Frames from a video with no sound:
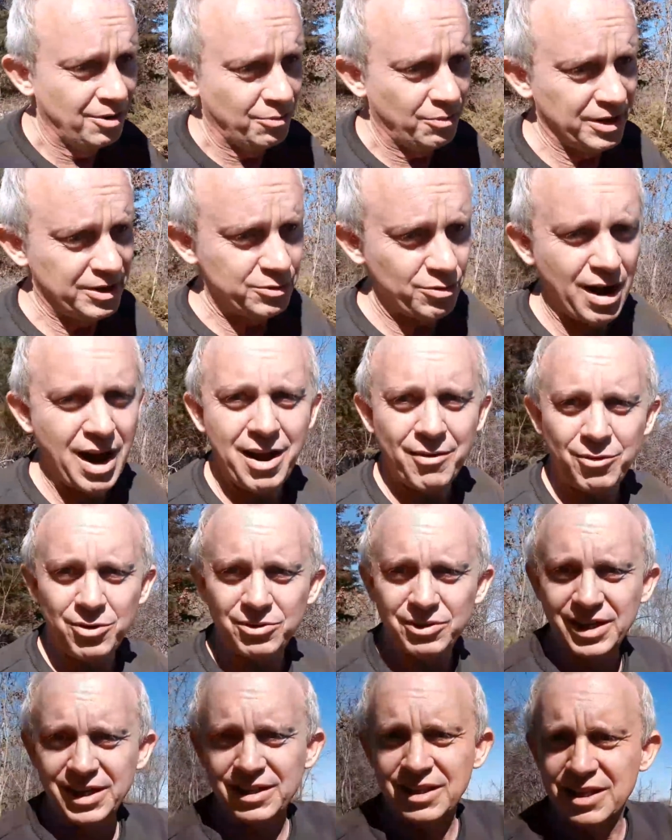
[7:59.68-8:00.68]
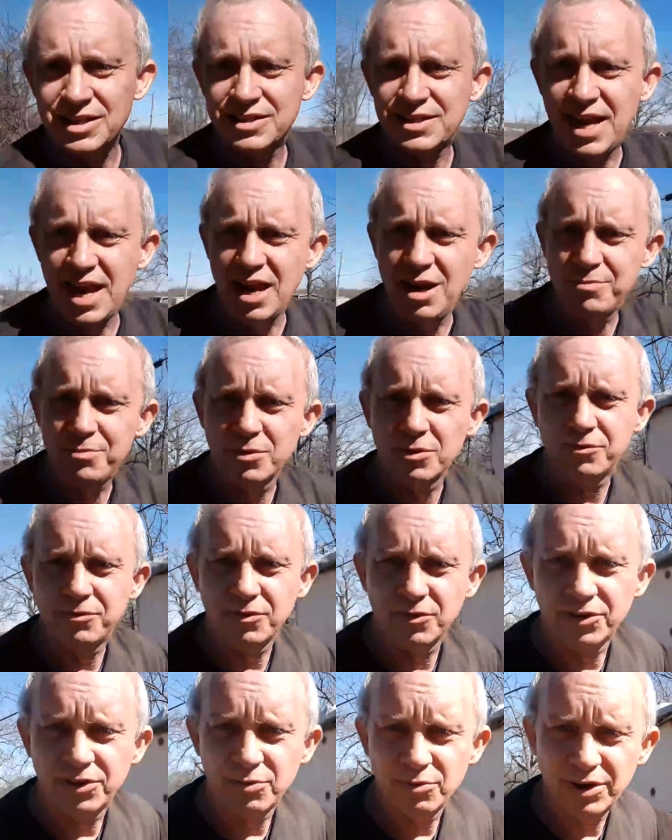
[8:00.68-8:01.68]
we traveled in this camper
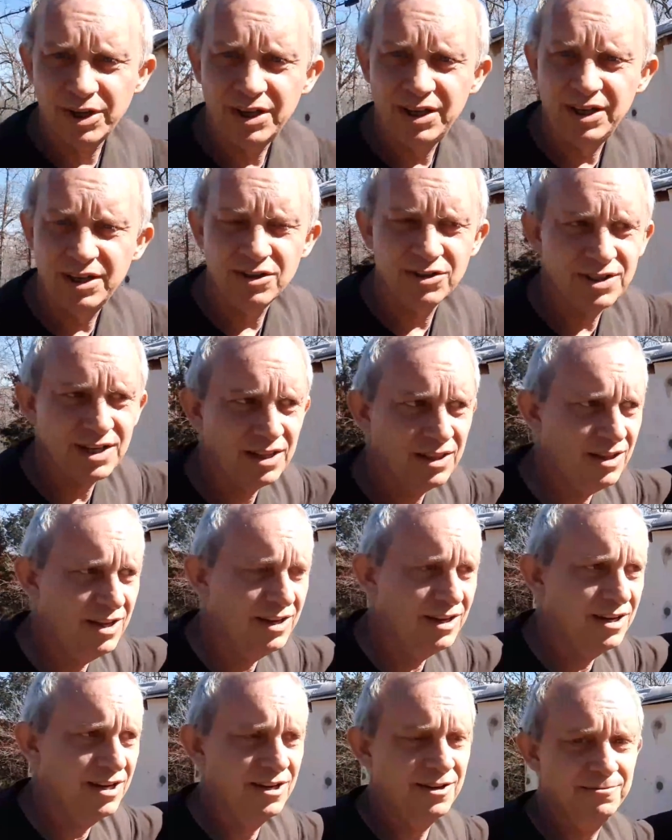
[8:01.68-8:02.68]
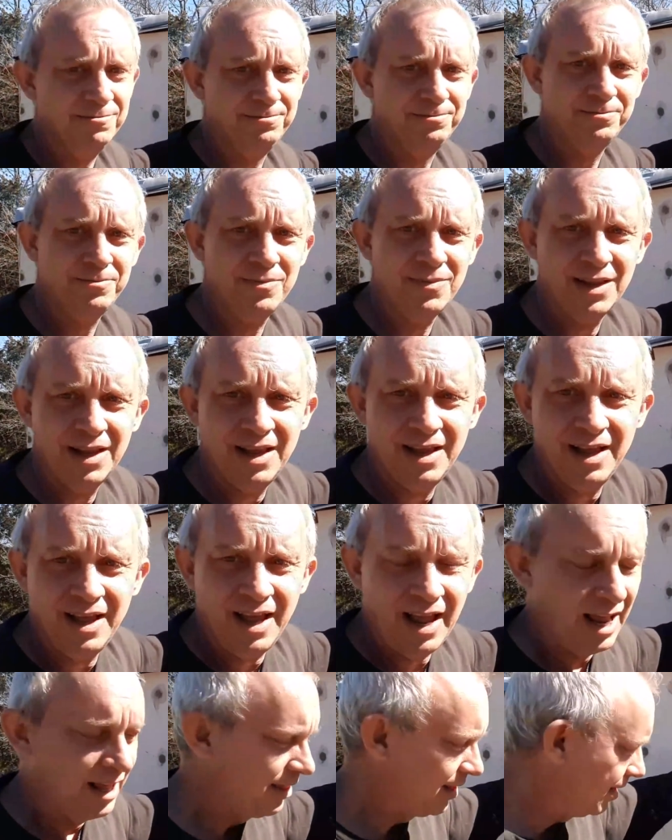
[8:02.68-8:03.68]
for three years, I think,
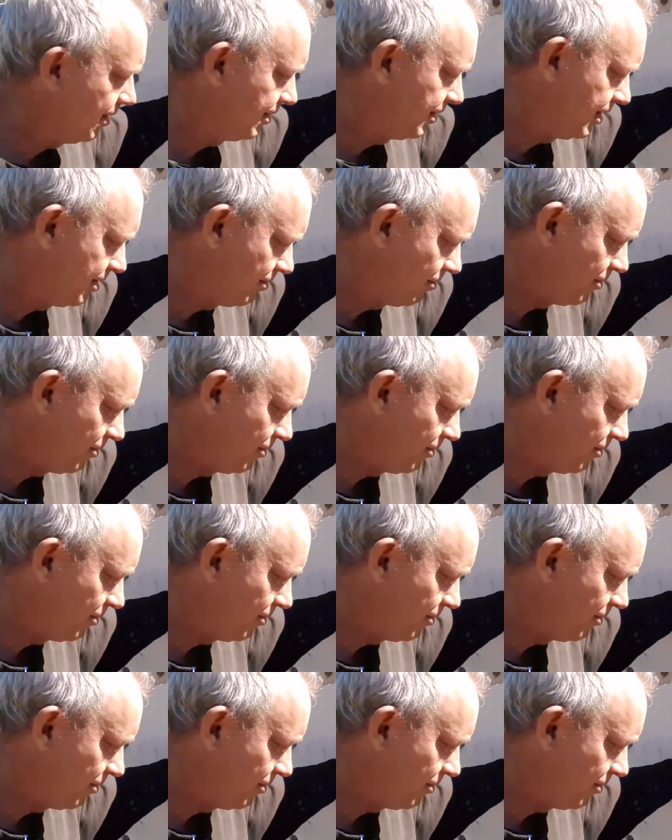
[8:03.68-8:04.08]
and then